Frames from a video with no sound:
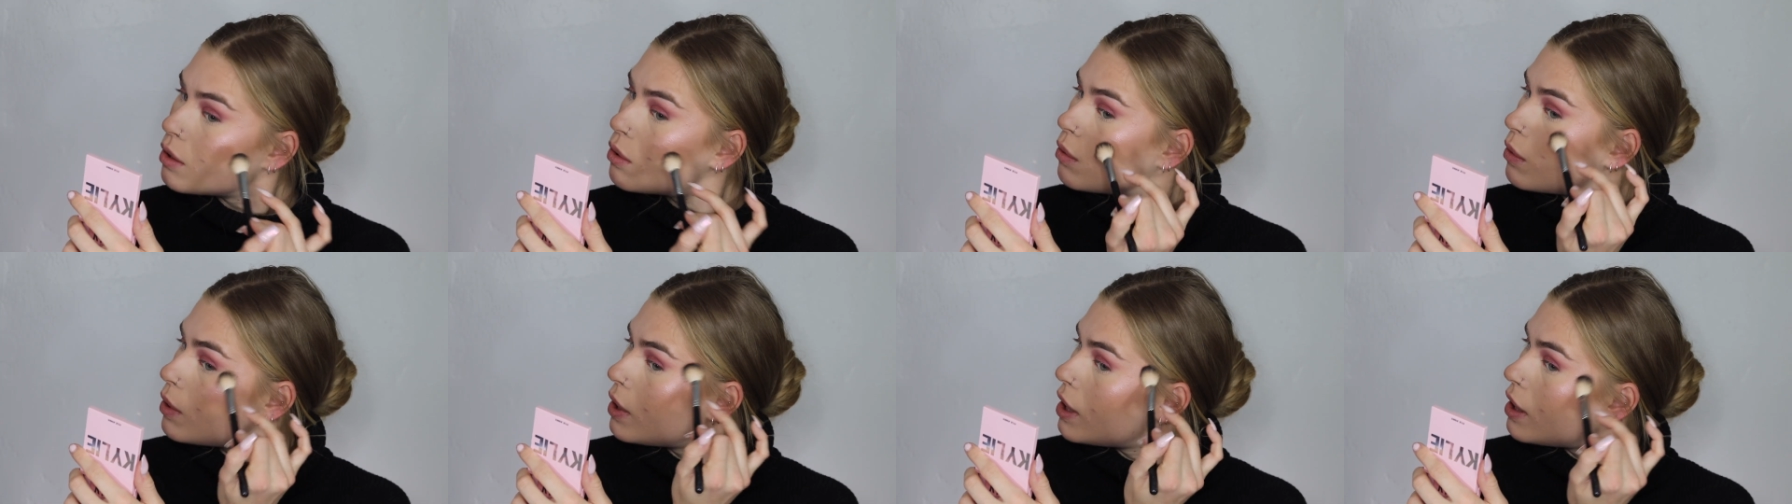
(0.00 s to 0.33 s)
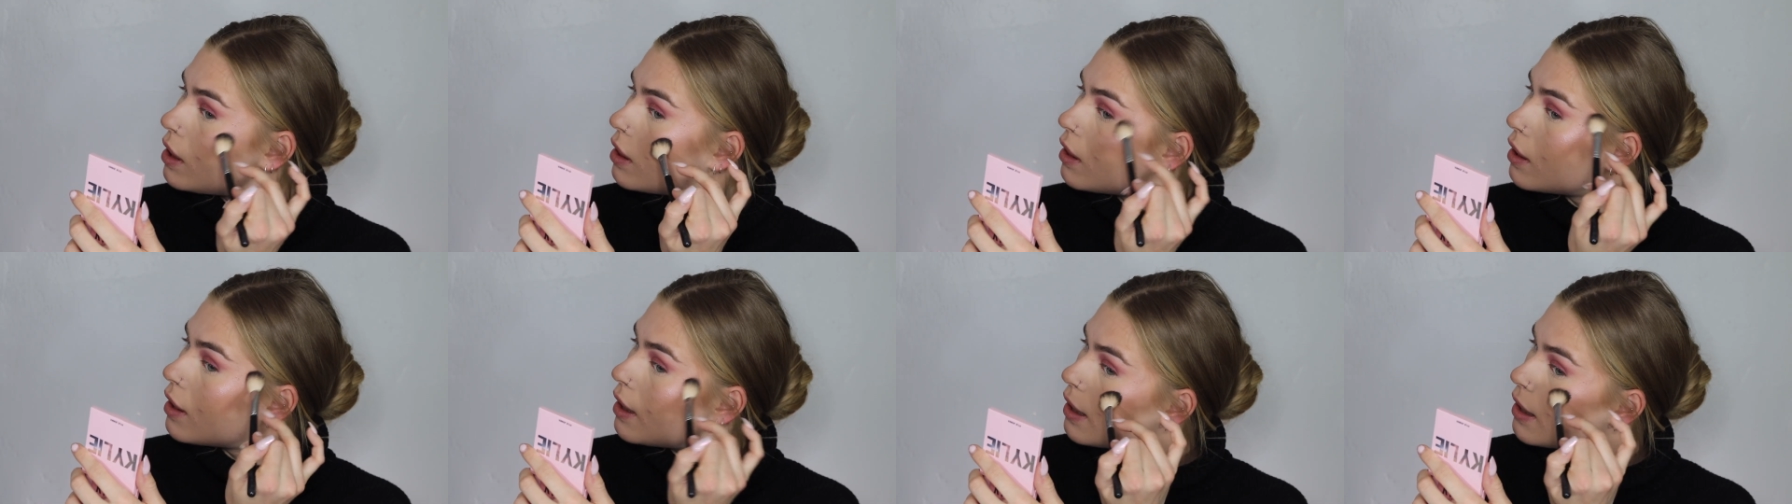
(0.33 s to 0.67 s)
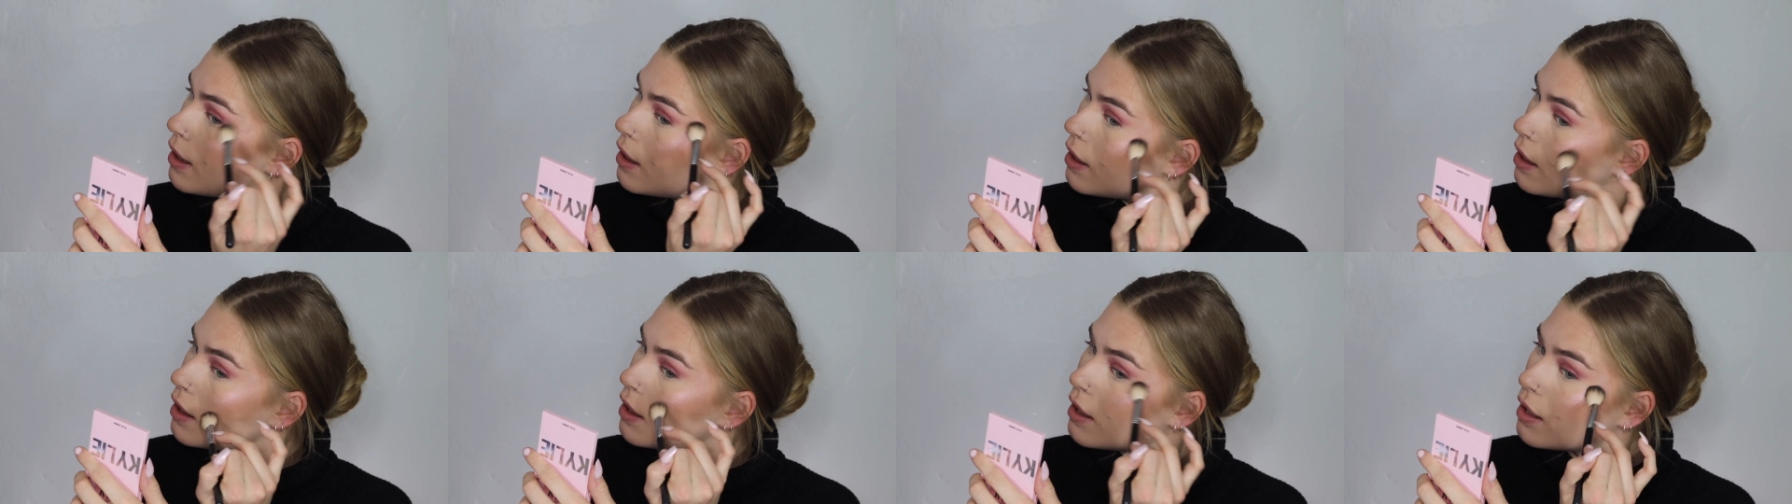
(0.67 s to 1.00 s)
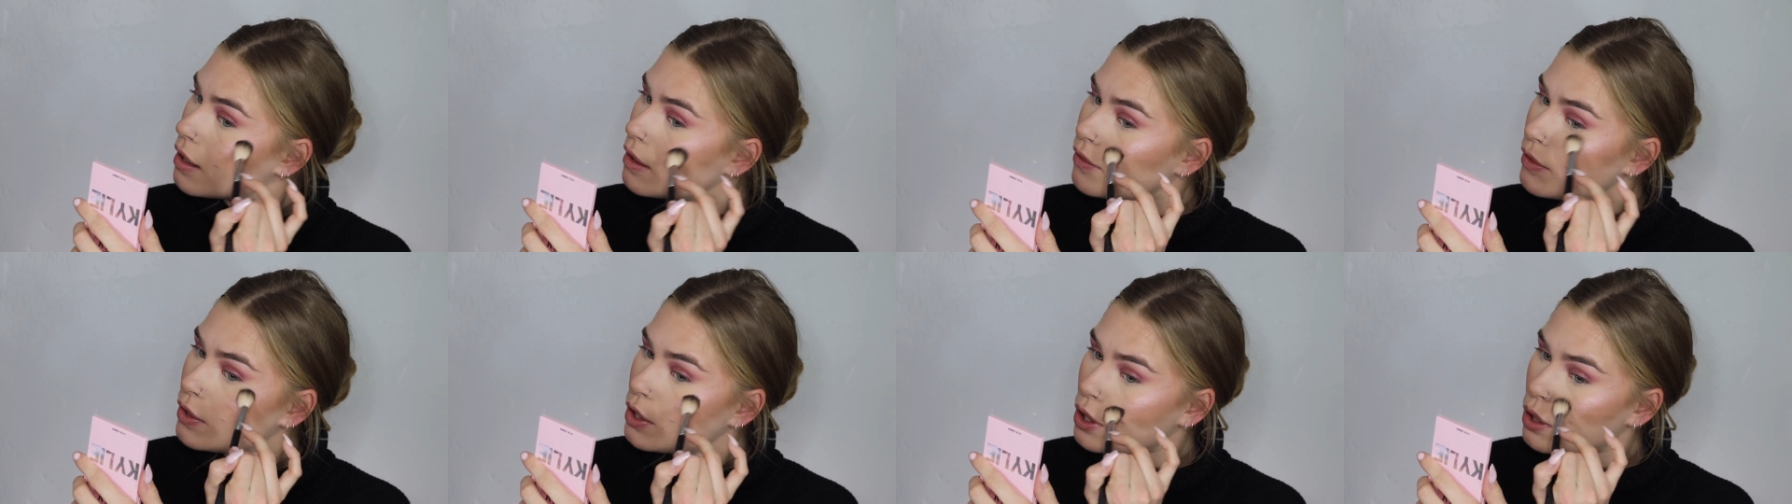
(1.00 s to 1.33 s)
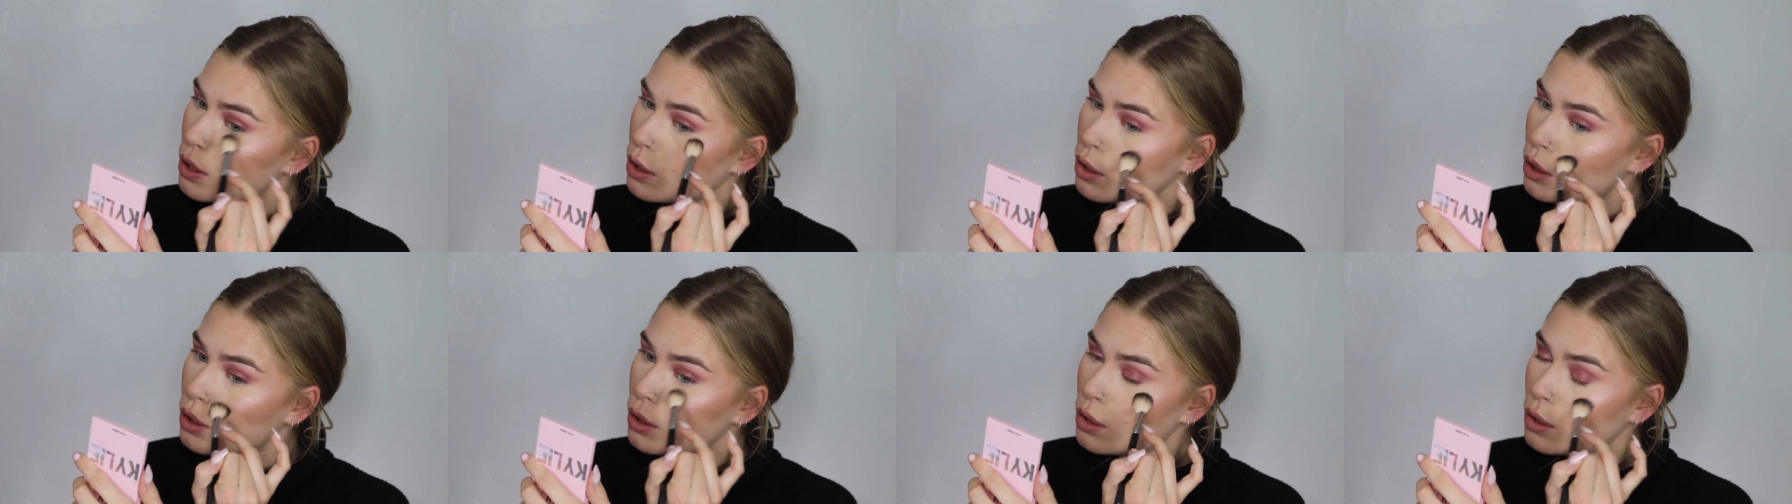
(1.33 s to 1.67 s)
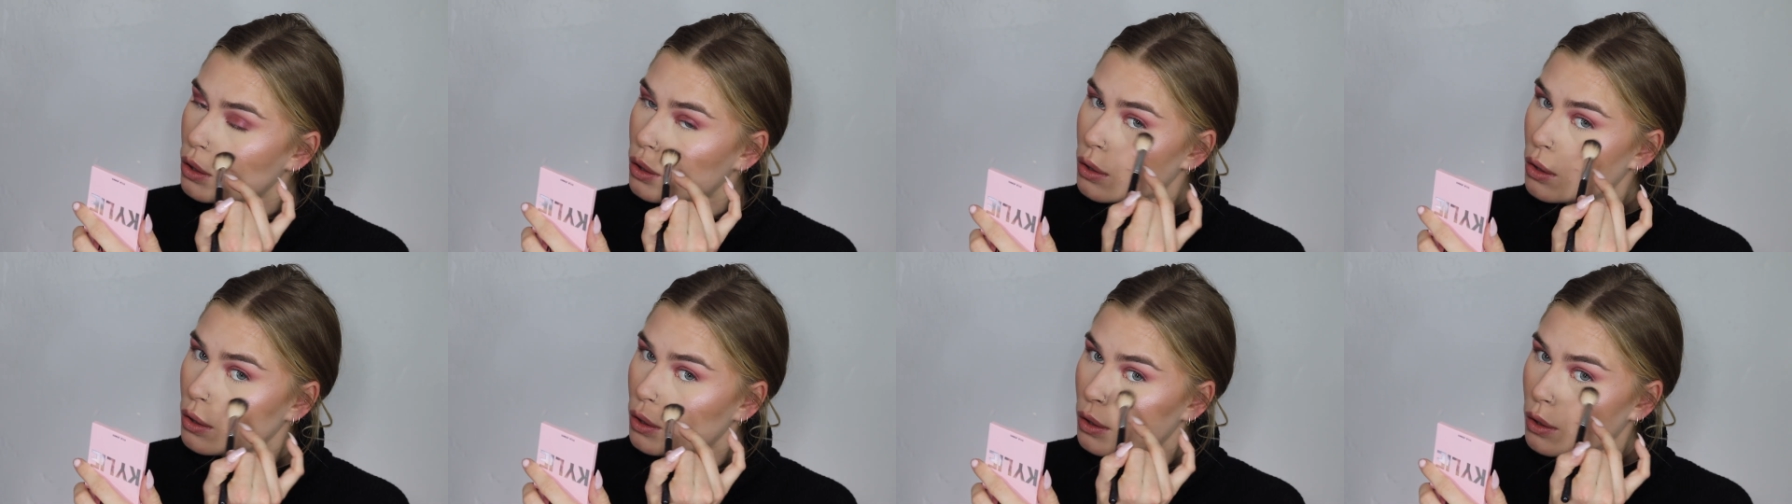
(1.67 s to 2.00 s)
We love
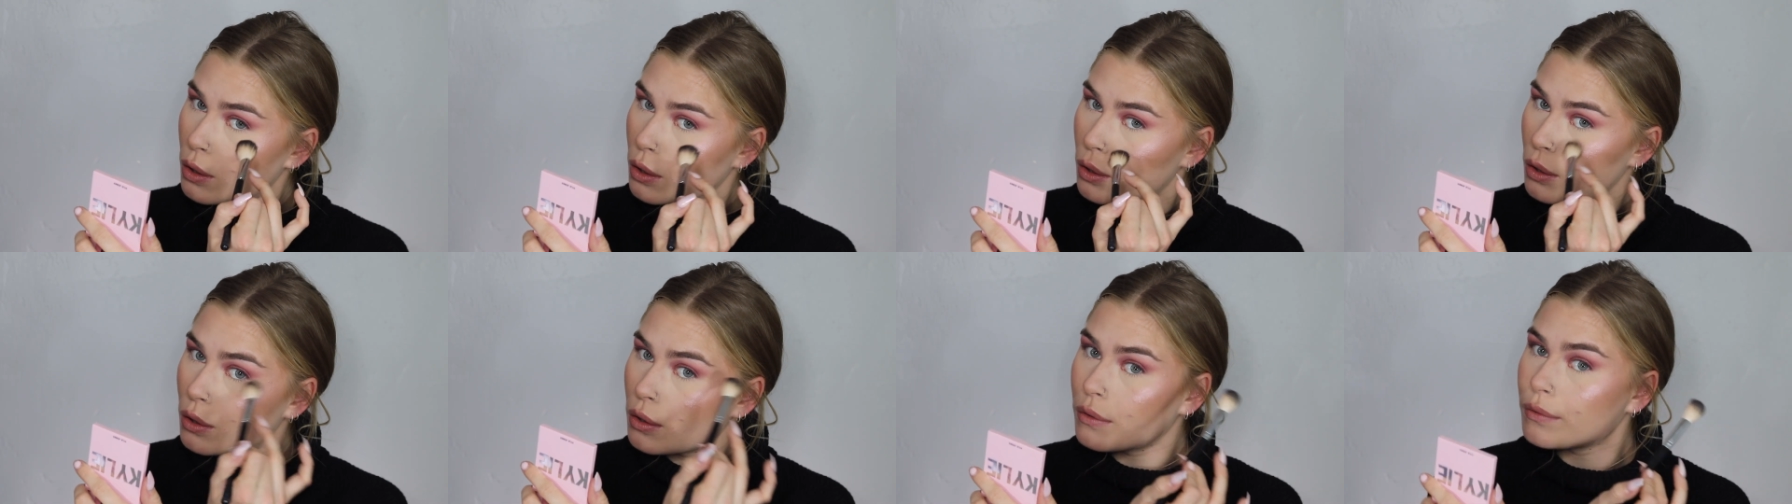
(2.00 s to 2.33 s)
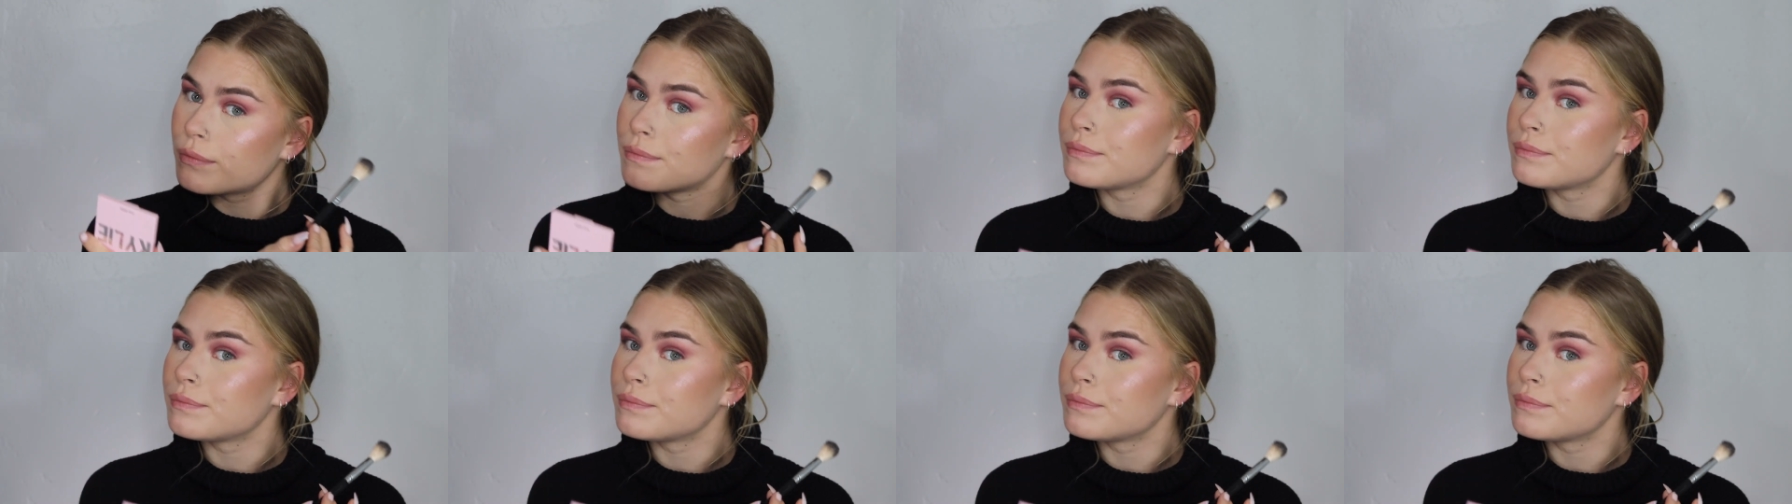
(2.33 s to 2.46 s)
you.